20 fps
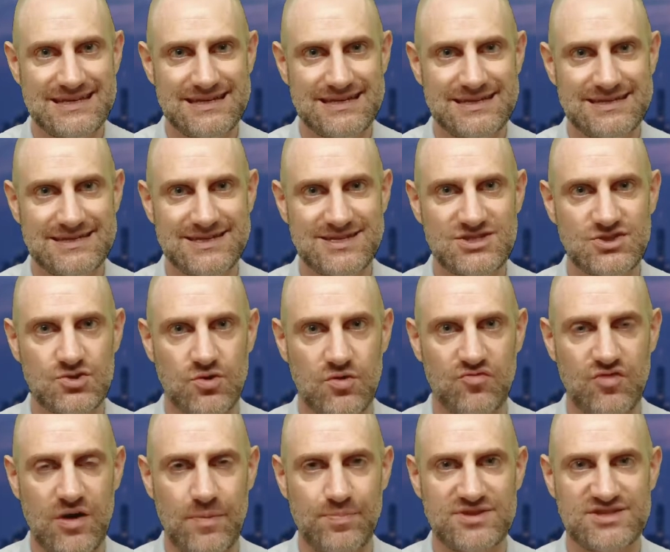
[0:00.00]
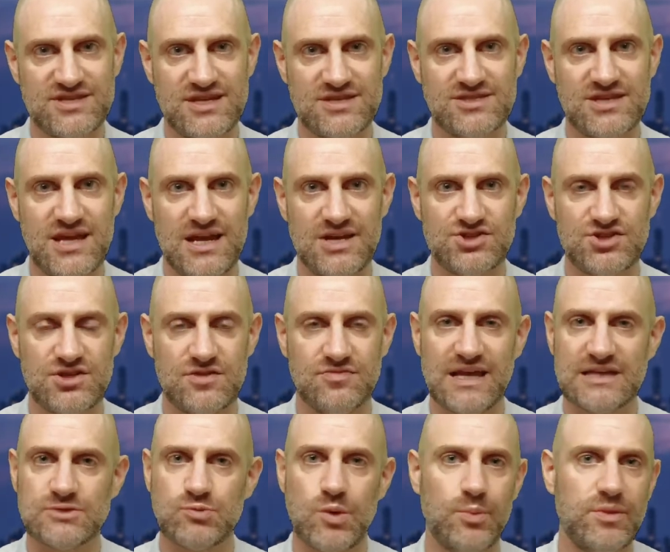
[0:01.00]
deserve representation.
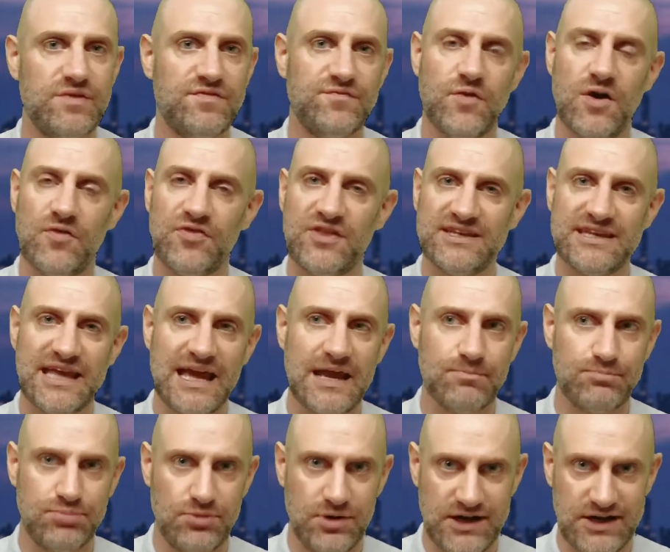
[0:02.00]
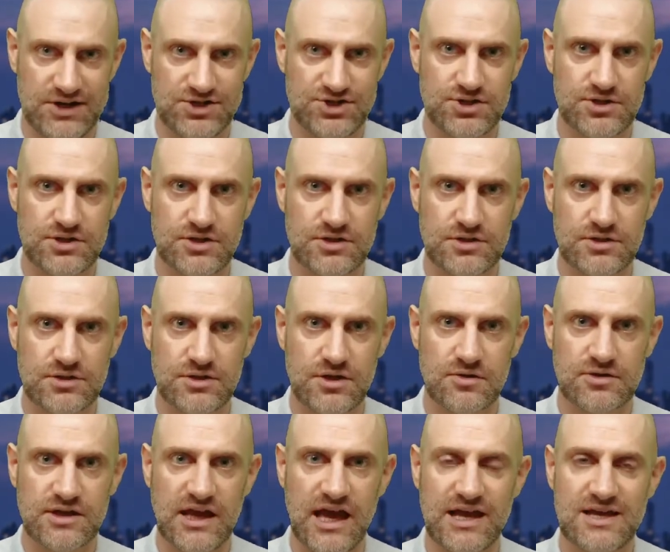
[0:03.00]
That's why we fought the dang British,
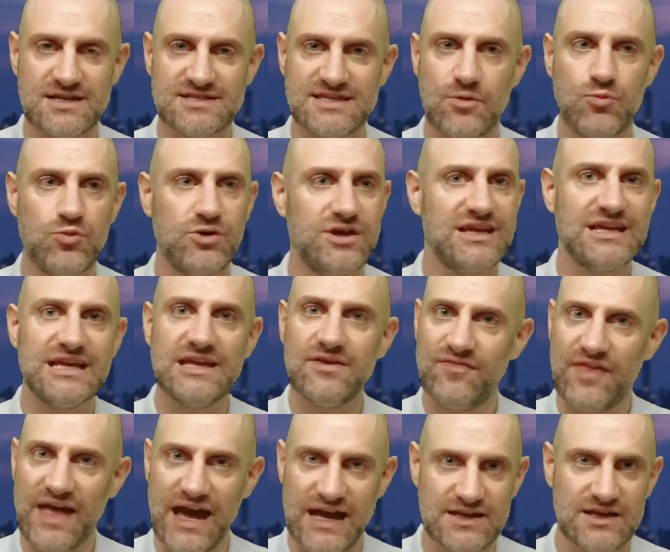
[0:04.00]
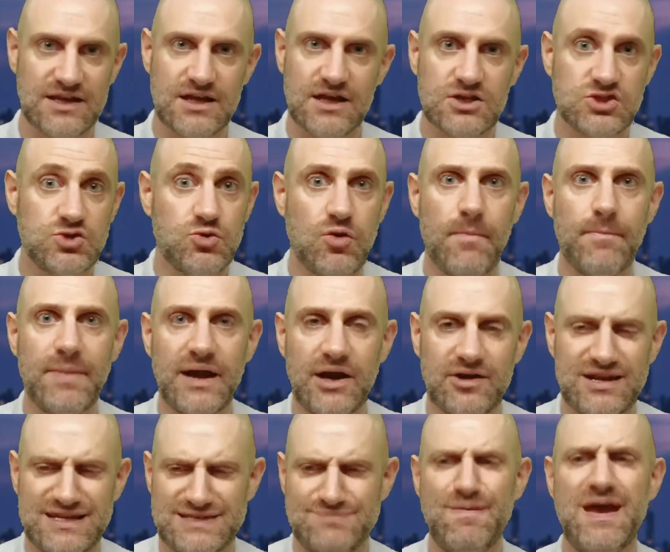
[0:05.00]
okay? Because they wouldn't give that to
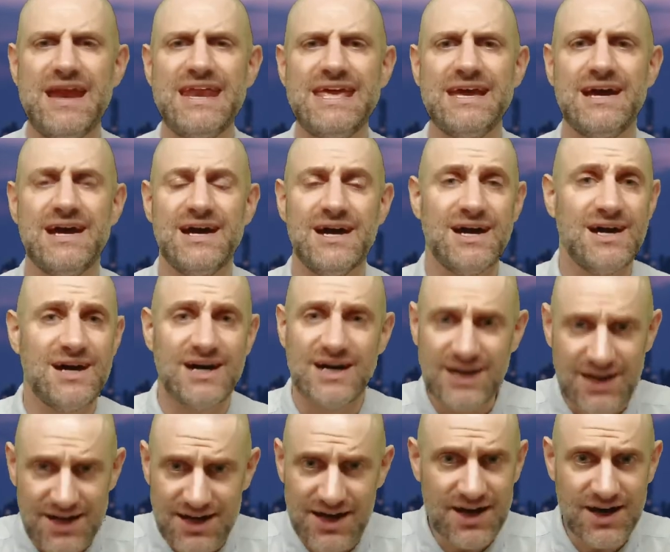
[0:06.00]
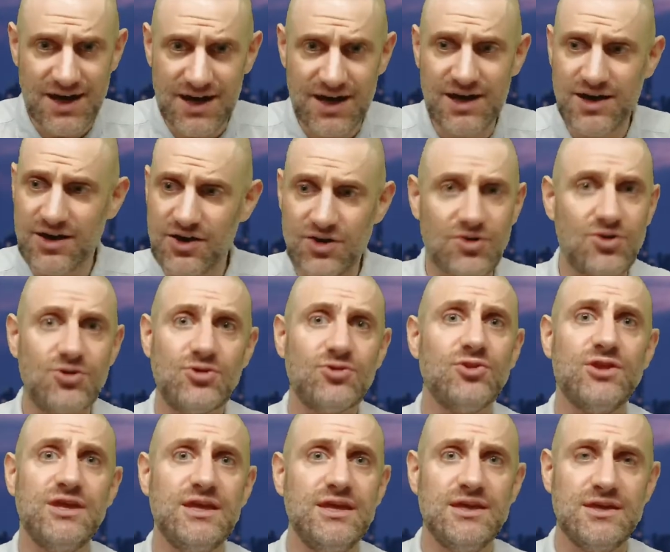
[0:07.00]
Americans. Many
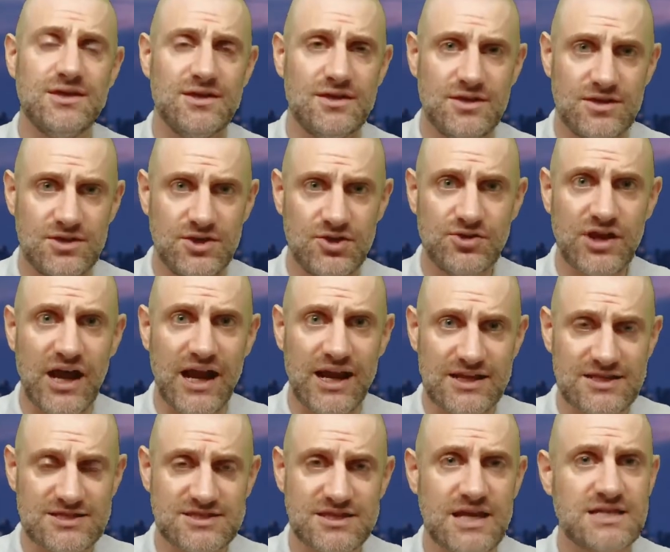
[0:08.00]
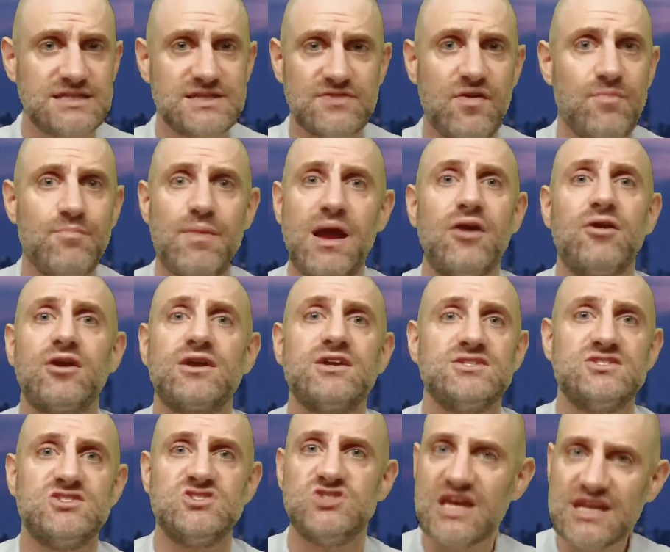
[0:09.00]
early United States of America
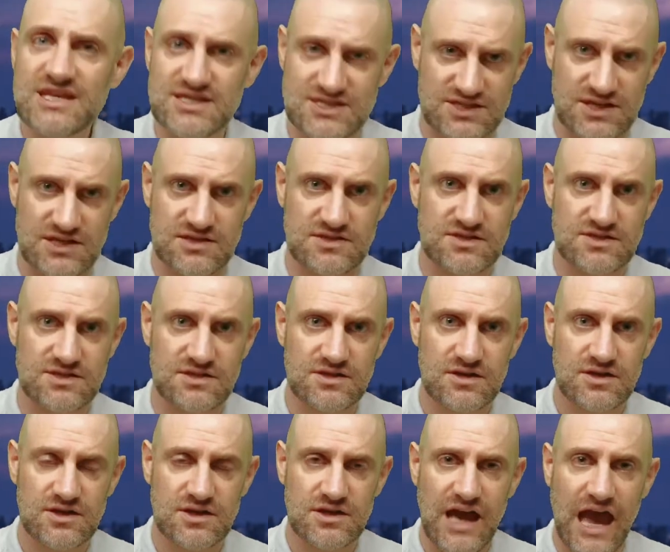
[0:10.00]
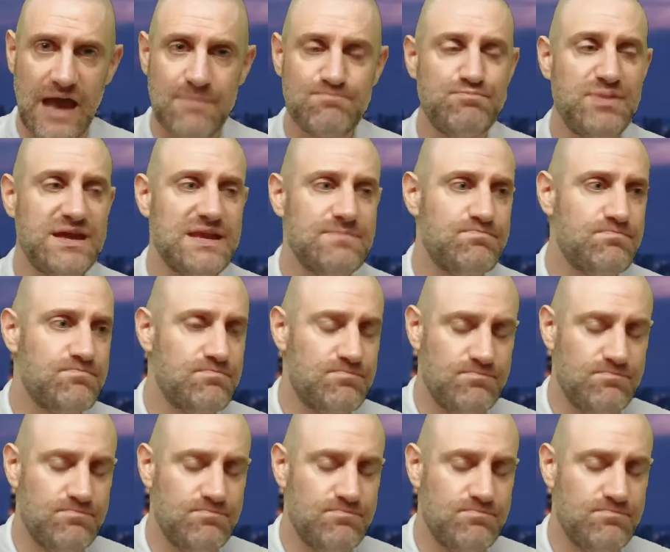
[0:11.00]
citizens had been